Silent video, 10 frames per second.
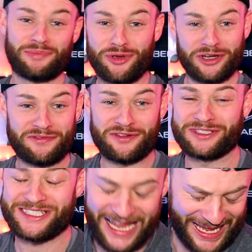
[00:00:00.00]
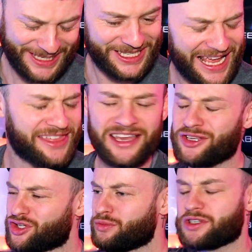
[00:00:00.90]
a beautiful day, okay? Thank
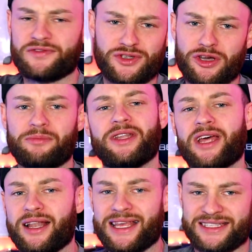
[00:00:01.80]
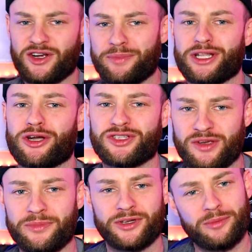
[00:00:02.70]
you so much for joining me in that lesson. I hope you learned
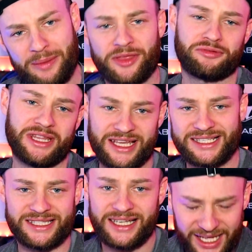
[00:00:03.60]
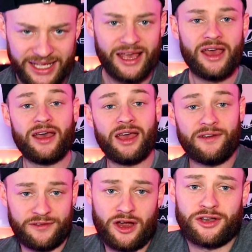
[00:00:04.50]
something, or maybe three things today.
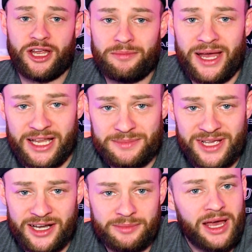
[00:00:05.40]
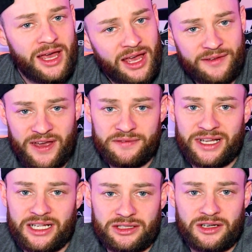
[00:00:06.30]
If you're only here, my name's Adam. If you haven't
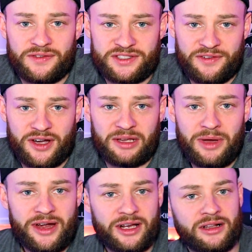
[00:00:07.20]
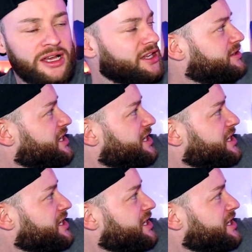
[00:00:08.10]
clicked off, it's a f***ing miracle. It